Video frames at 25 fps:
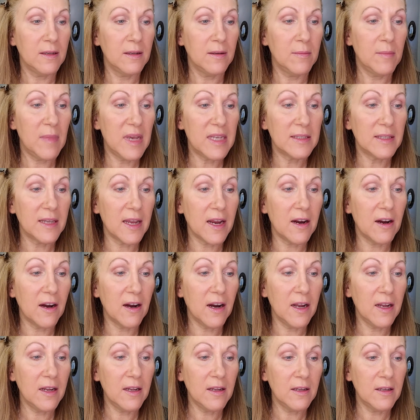
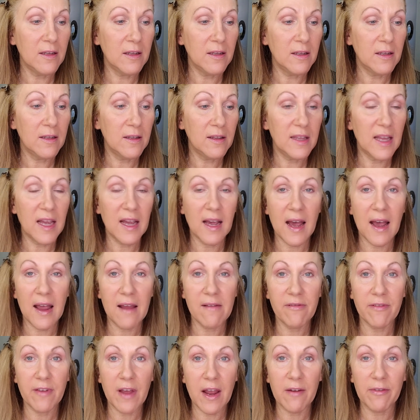mascara that
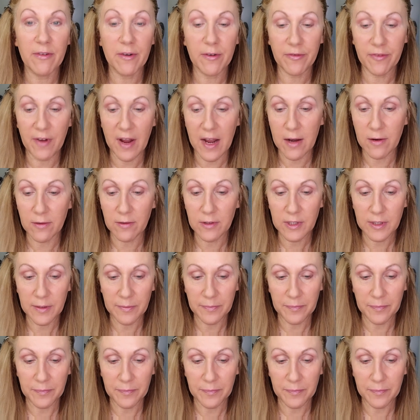I've ever found.